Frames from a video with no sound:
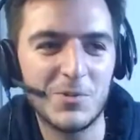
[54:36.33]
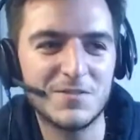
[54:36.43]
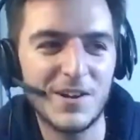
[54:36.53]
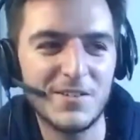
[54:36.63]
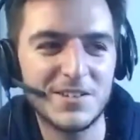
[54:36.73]
I
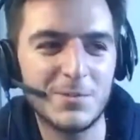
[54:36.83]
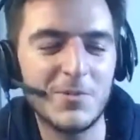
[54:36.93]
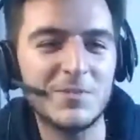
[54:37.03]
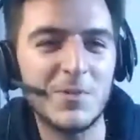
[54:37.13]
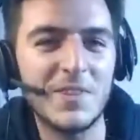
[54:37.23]
was very
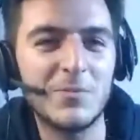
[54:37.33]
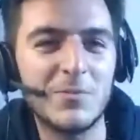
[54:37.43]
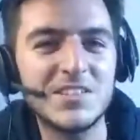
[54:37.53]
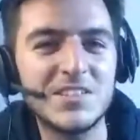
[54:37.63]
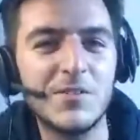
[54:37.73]

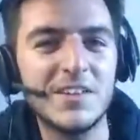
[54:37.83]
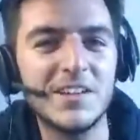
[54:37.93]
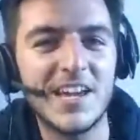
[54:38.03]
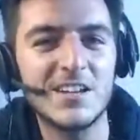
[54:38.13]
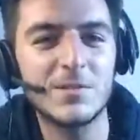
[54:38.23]
once I heard
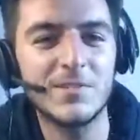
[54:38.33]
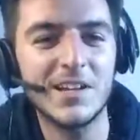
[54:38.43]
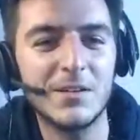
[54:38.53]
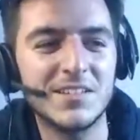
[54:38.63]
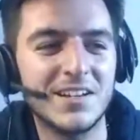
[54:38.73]
the engagement
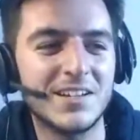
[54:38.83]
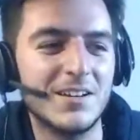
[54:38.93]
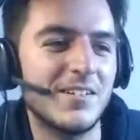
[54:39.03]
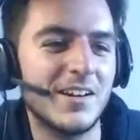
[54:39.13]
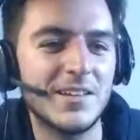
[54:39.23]
ring, I was
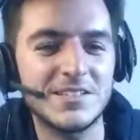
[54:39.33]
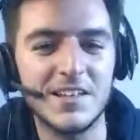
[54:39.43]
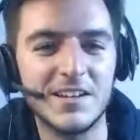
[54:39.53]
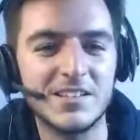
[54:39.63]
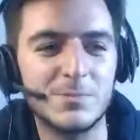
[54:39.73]
like, all right,
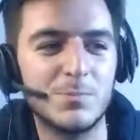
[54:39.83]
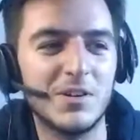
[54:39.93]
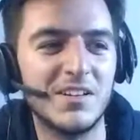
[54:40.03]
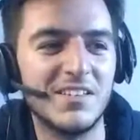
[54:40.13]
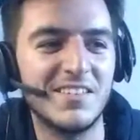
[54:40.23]
that's nice.
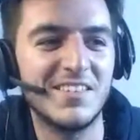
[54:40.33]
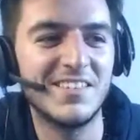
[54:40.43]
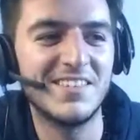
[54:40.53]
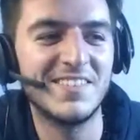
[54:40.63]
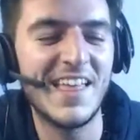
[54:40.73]
But
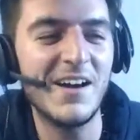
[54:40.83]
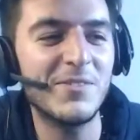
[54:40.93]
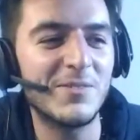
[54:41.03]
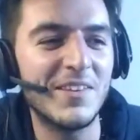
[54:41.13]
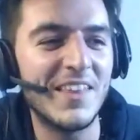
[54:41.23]

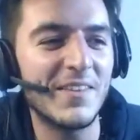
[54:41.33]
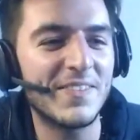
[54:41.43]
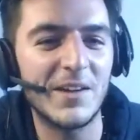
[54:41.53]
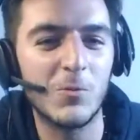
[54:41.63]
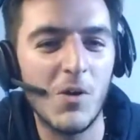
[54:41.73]
now
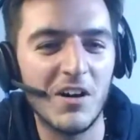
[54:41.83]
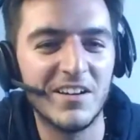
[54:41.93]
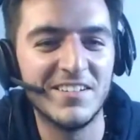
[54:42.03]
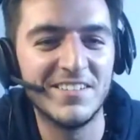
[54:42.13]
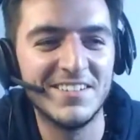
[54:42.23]
that they
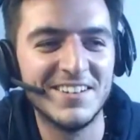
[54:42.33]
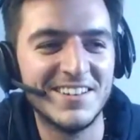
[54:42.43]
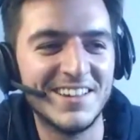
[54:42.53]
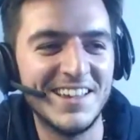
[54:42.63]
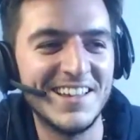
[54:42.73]
won,
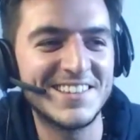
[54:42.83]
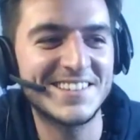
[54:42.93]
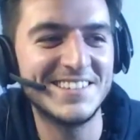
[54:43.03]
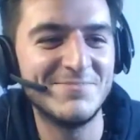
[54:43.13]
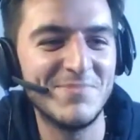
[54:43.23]

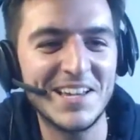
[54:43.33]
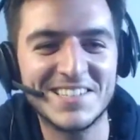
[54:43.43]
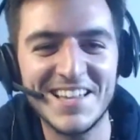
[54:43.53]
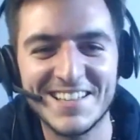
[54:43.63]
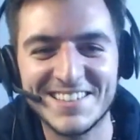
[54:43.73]
it
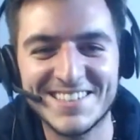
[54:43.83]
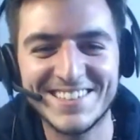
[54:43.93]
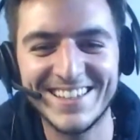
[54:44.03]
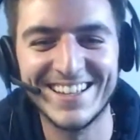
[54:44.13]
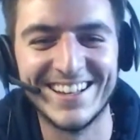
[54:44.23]
makes
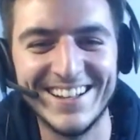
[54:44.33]
sense.